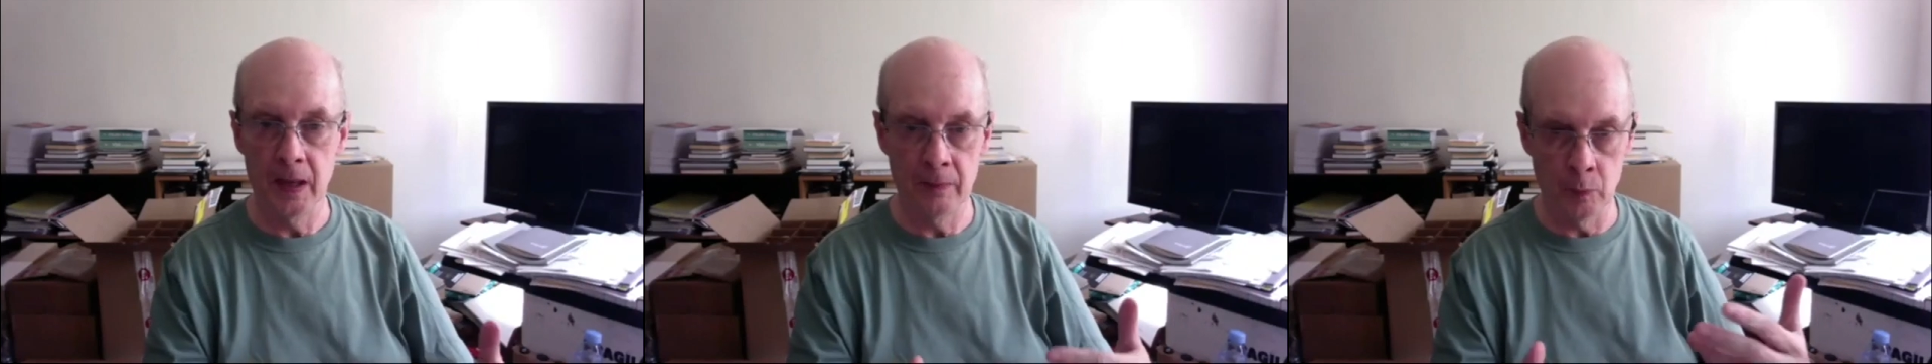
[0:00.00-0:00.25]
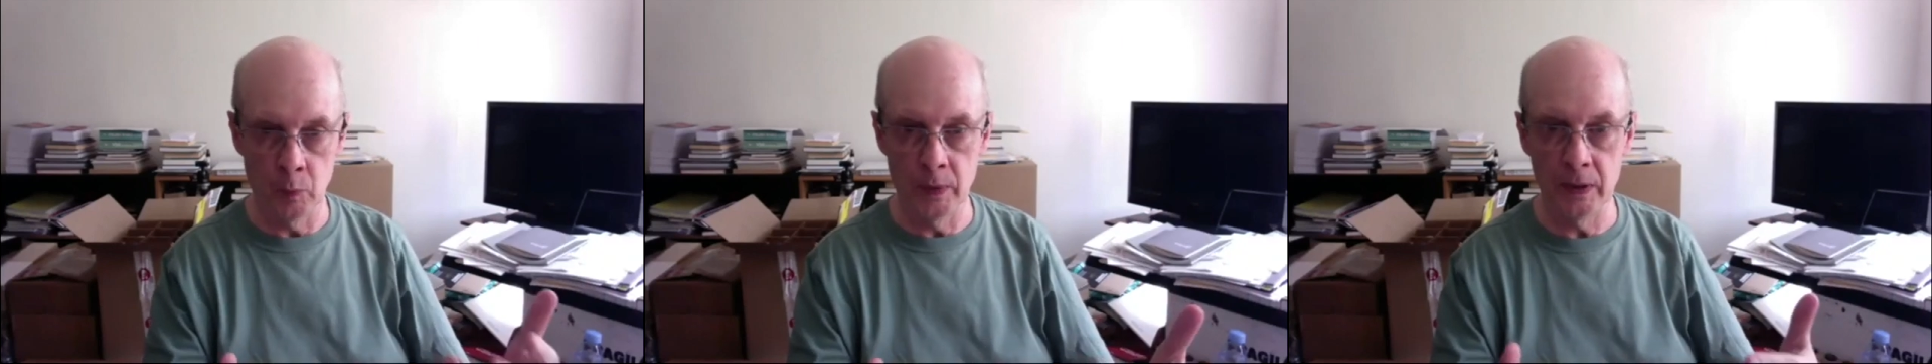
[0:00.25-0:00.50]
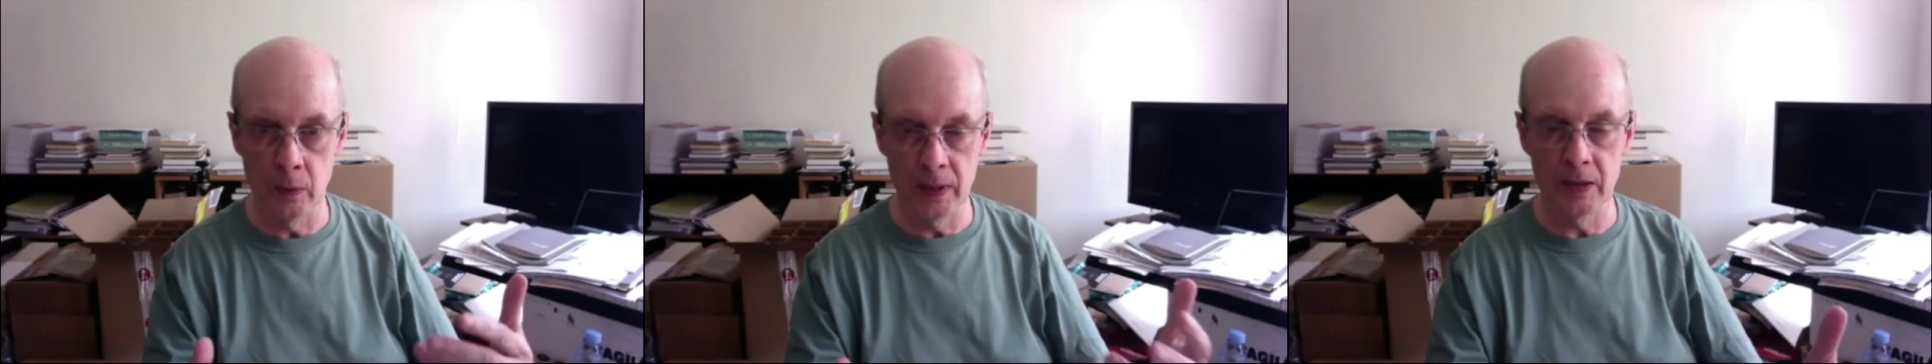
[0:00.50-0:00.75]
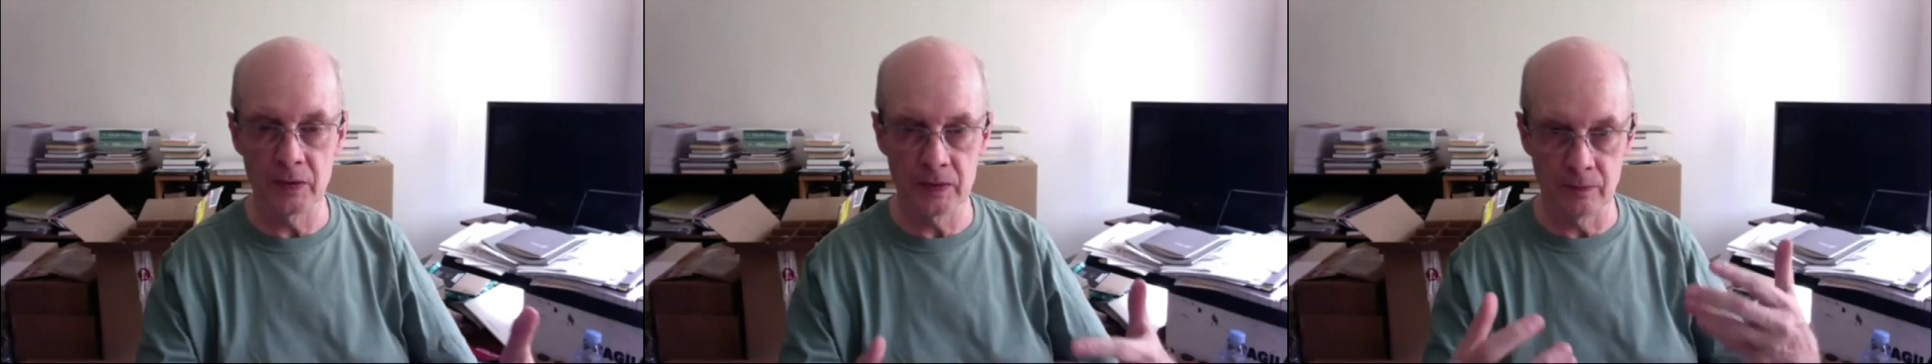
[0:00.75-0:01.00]
we know
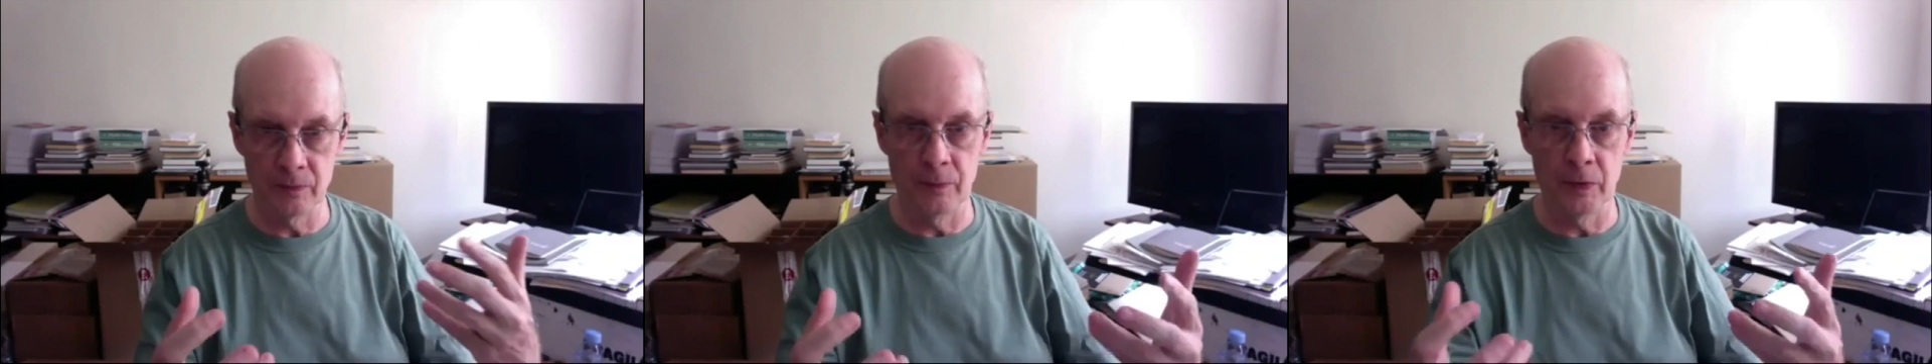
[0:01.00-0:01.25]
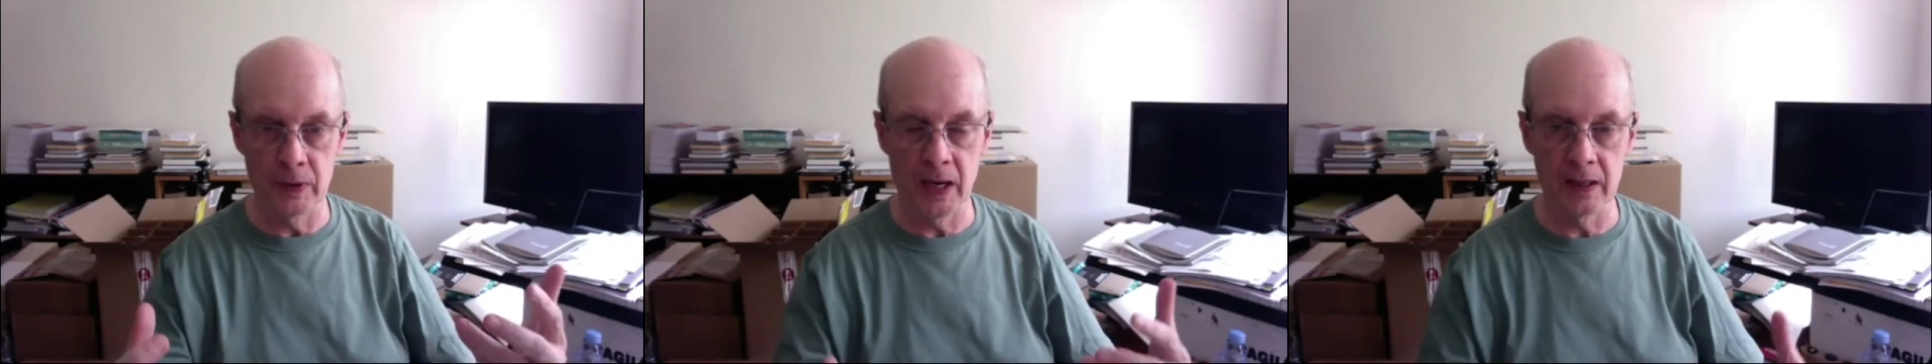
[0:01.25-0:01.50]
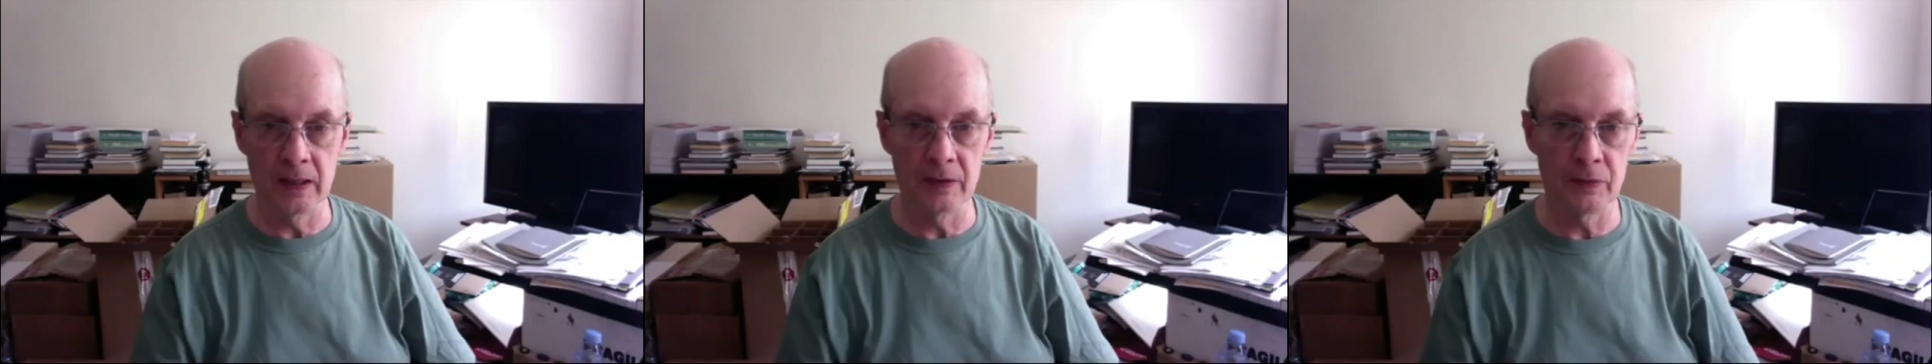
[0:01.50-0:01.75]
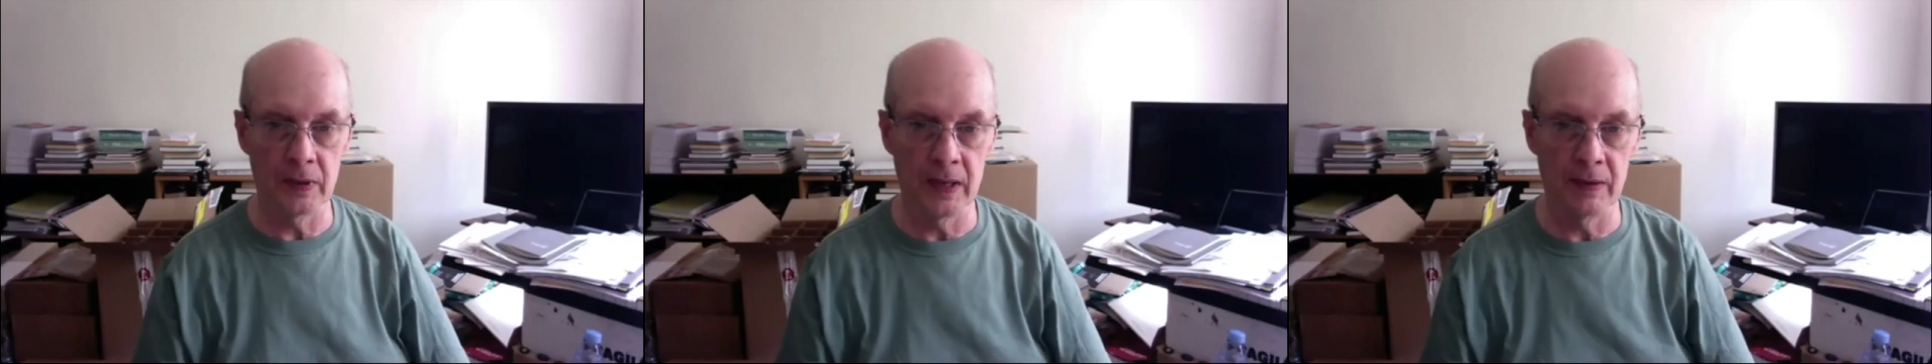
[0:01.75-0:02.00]
it has very high
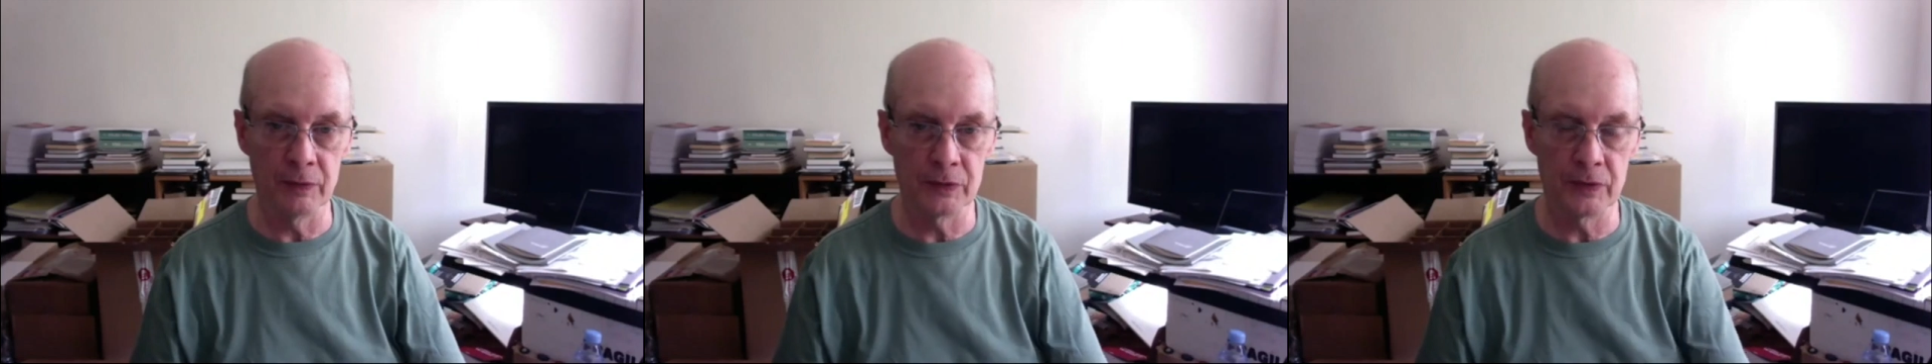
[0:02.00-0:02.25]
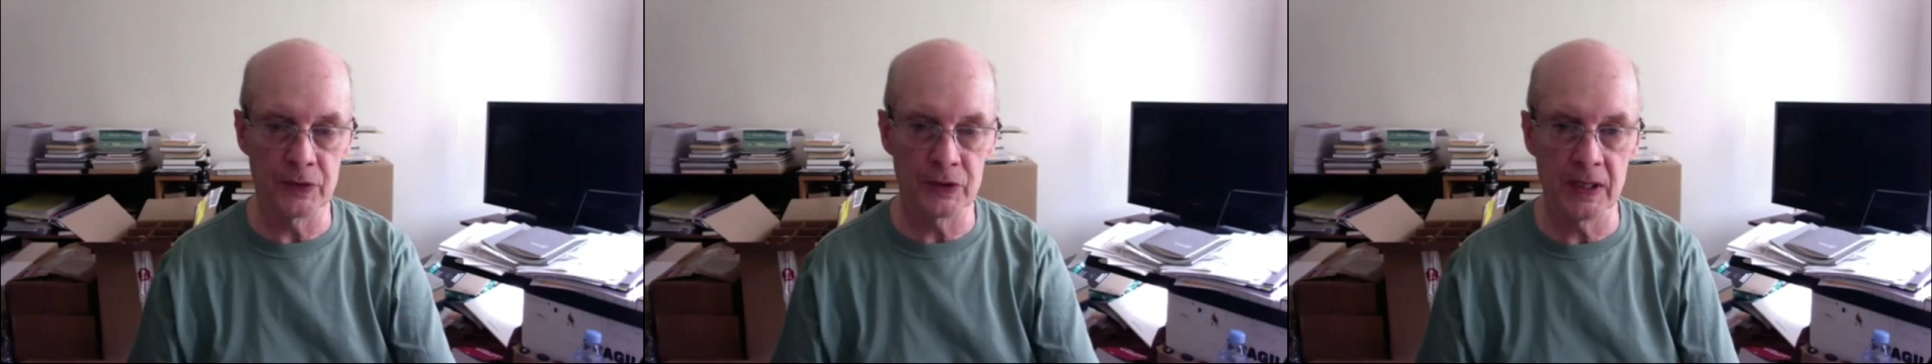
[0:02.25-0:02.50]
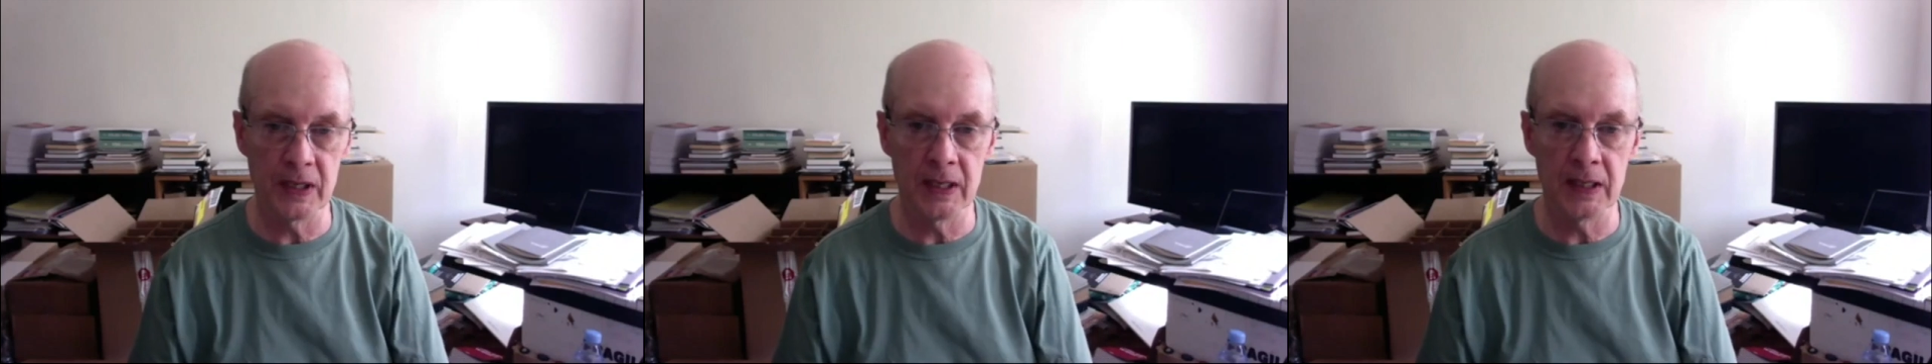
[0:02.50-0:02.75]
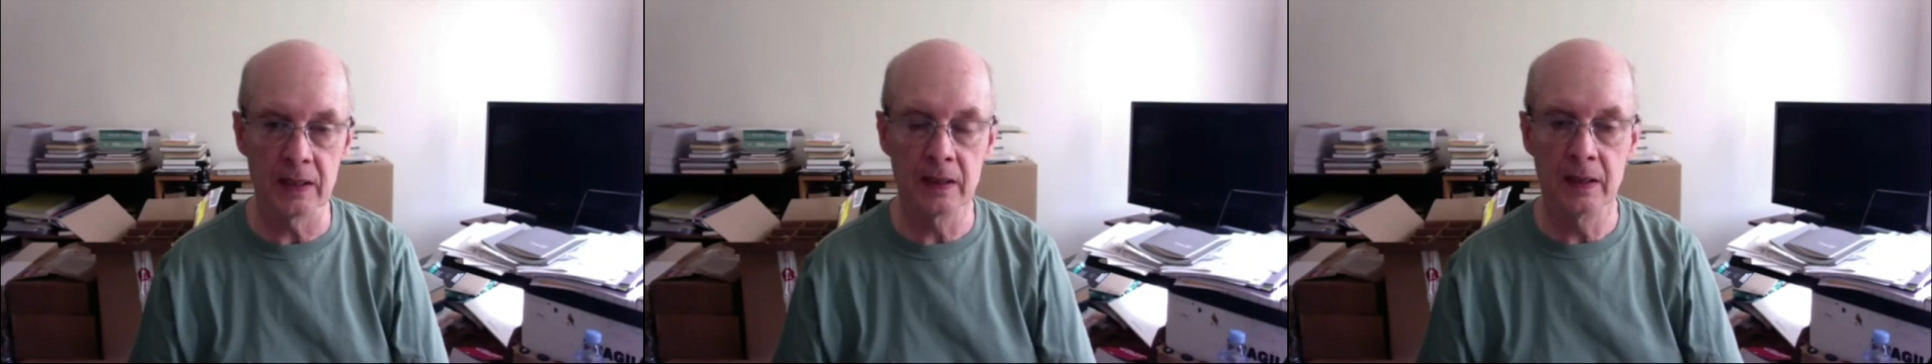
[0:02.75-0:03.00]
levels of acidity.